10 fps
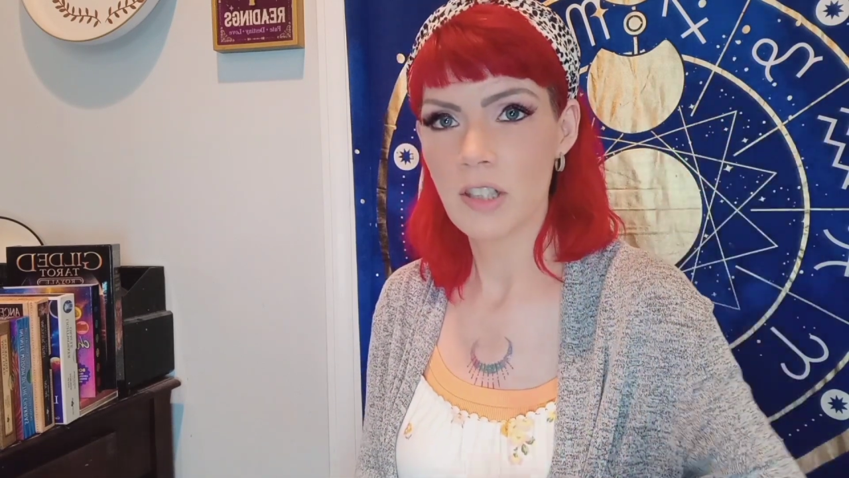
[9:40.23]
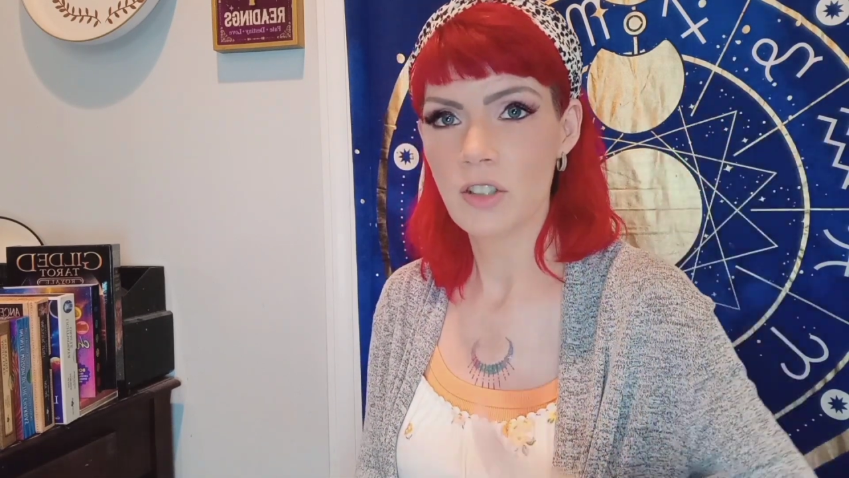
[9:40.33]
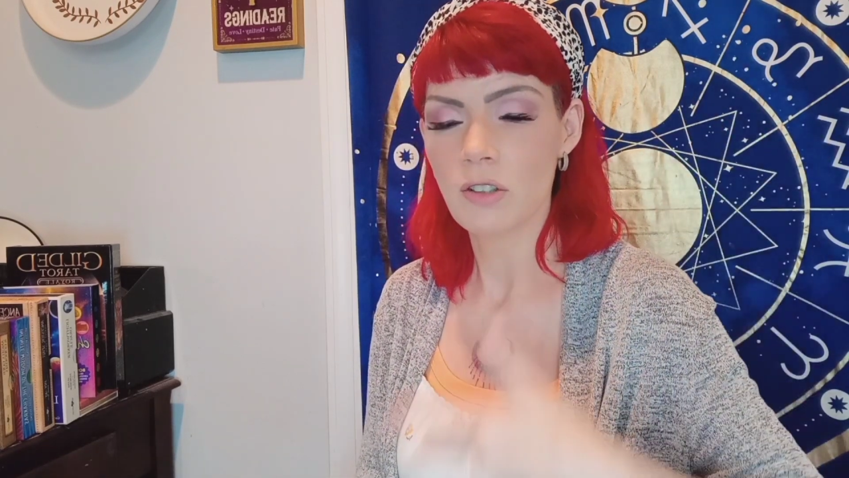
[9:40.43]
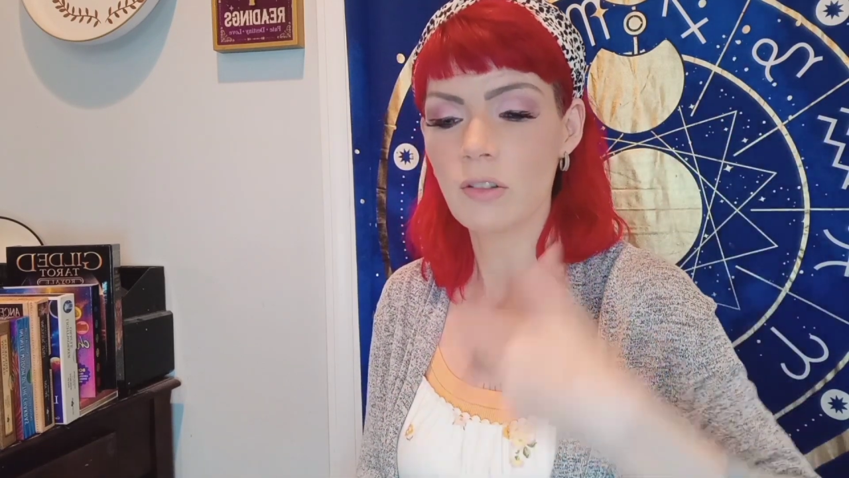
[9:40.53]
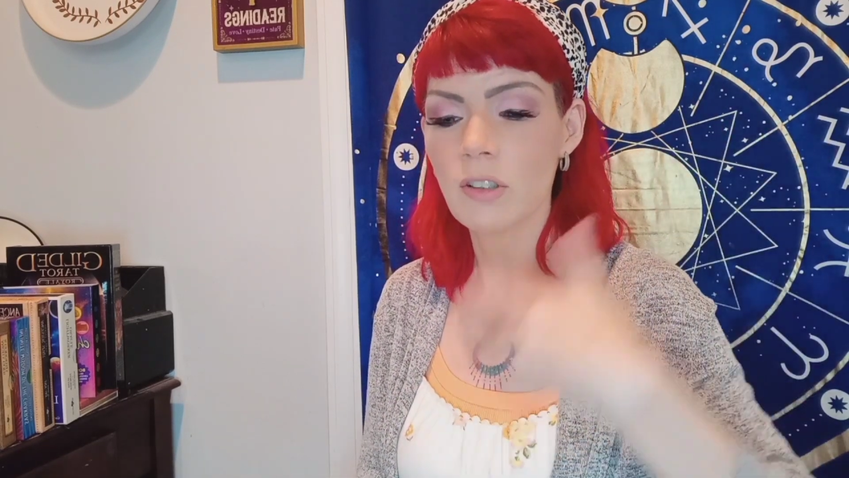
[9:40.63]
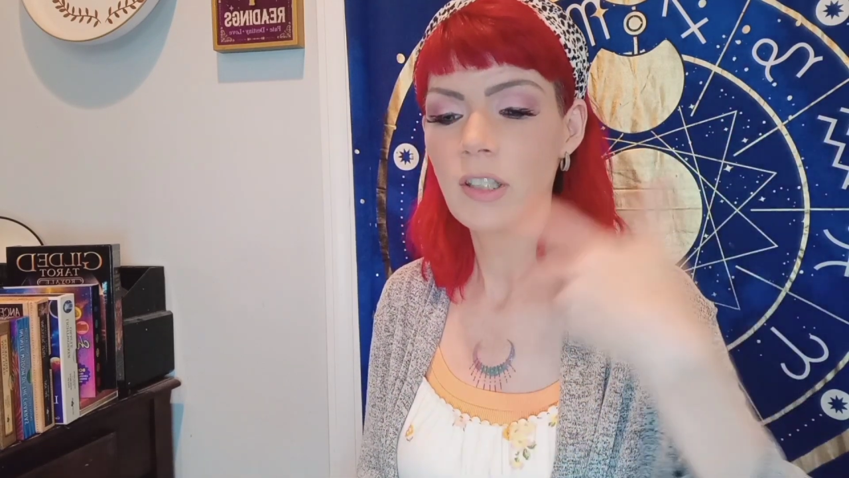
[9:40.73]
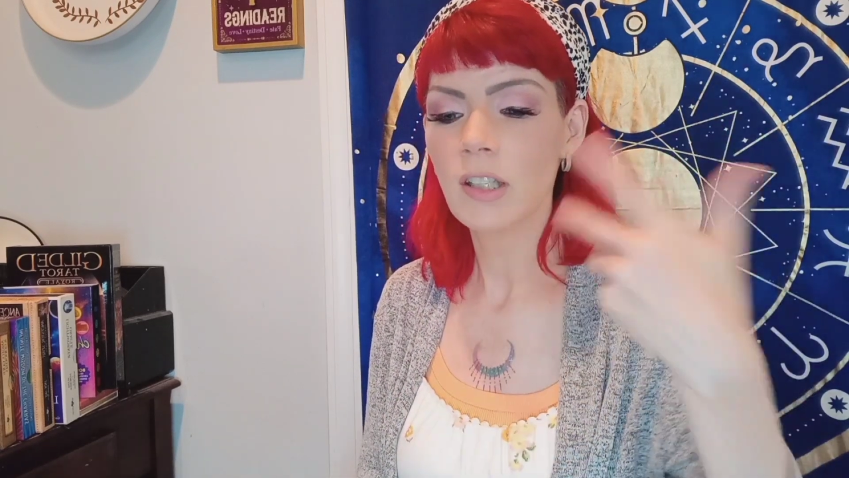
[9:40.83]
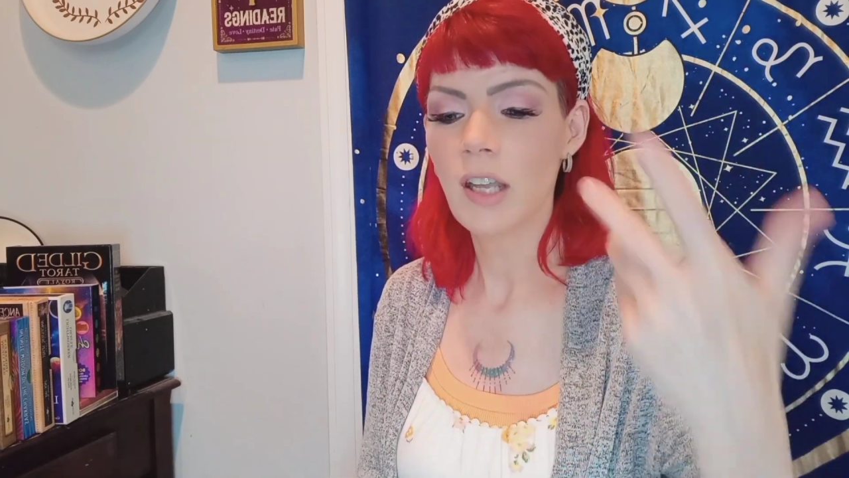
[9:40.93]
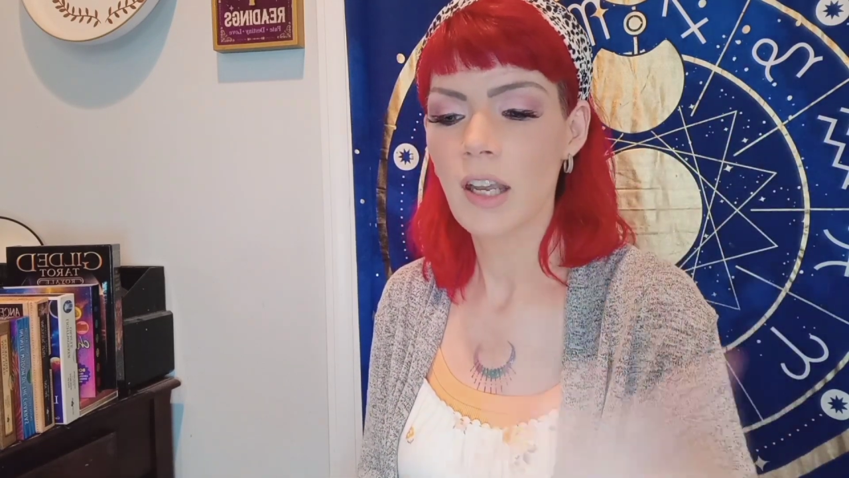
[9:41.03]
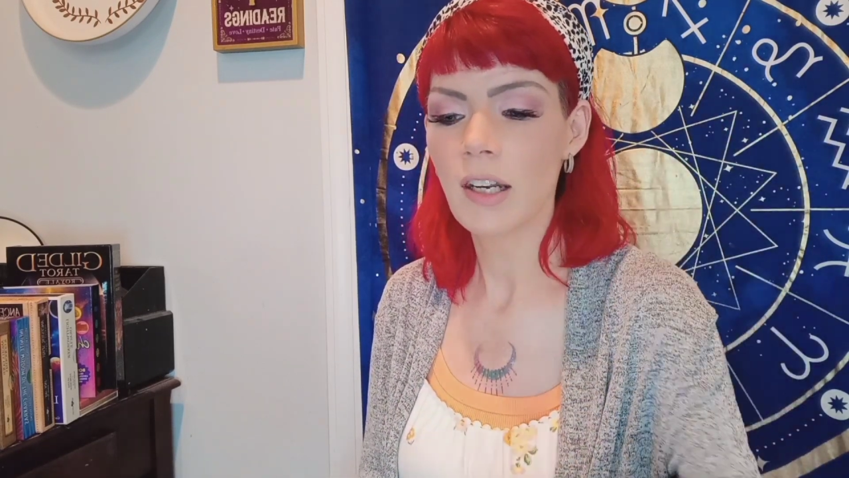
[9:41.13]
that you're looking
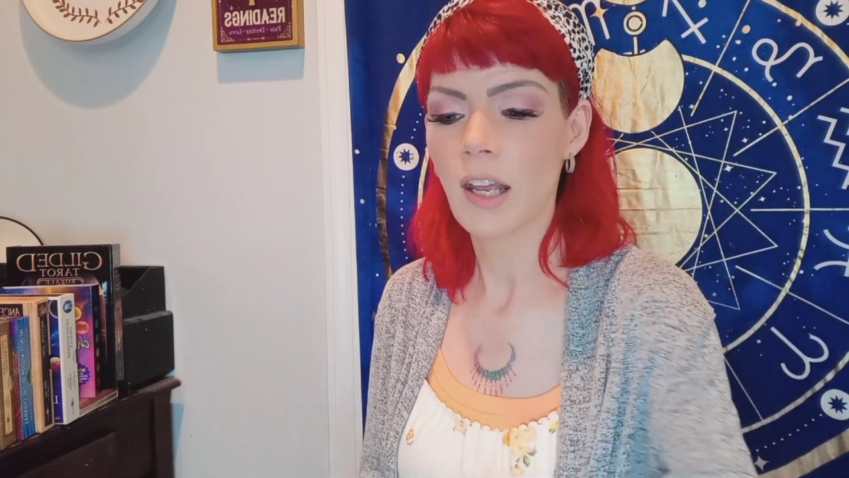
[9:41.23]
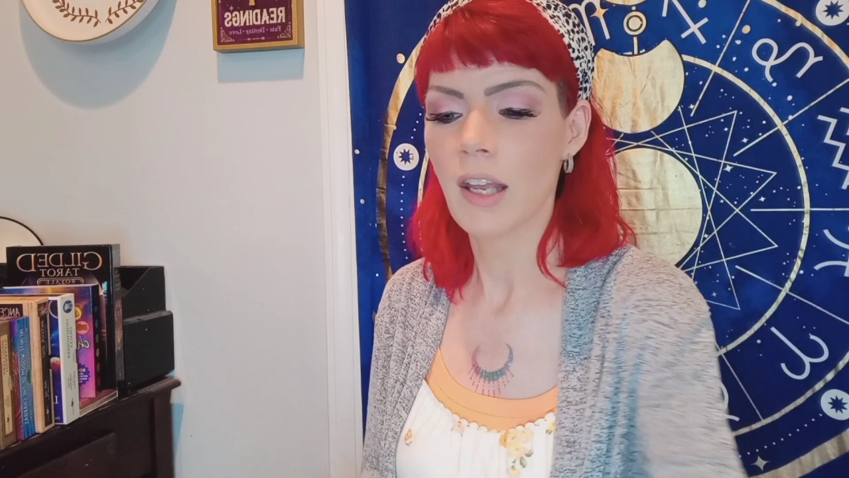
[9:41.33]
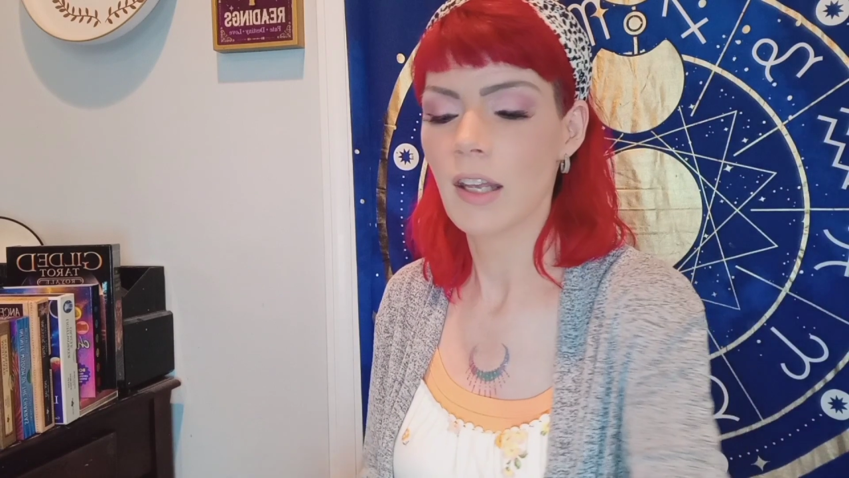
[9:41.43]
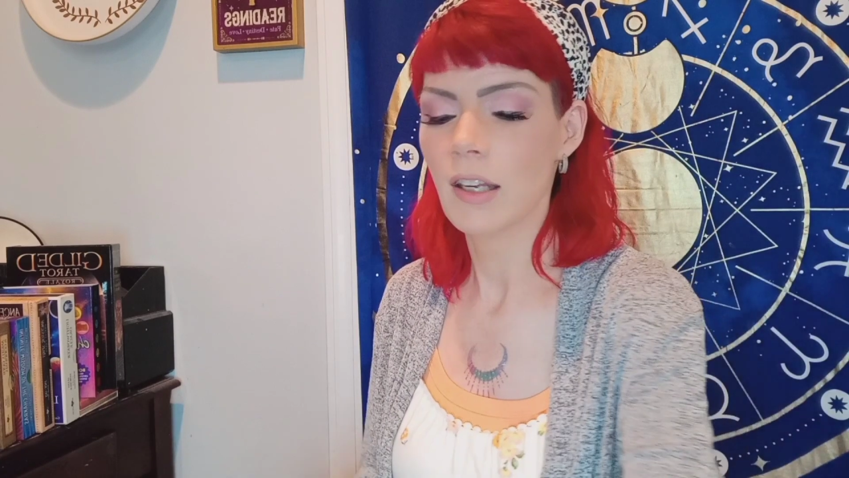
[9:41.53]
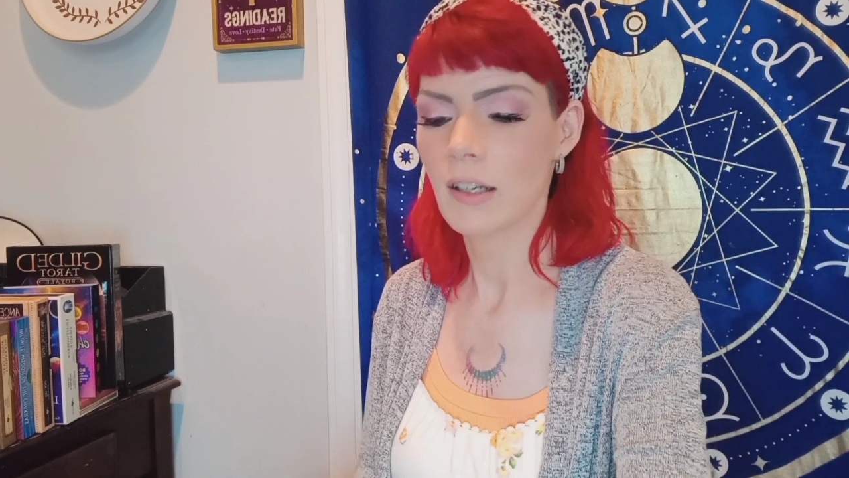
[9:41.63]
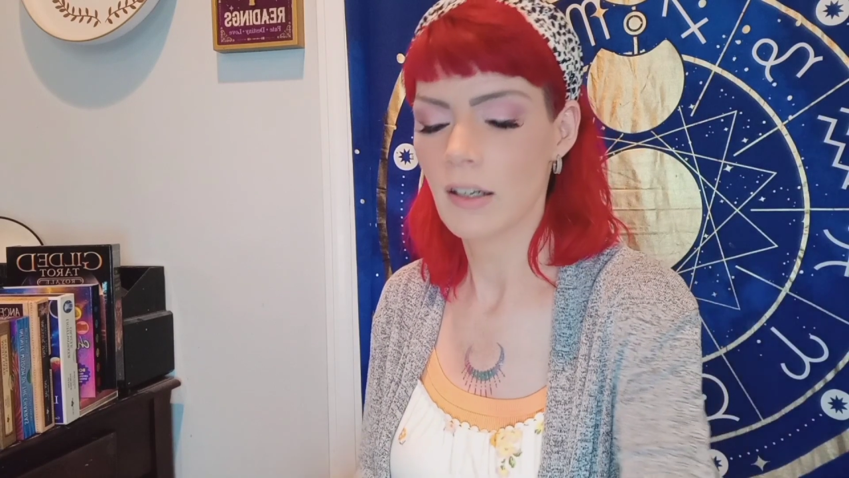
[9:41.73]
at and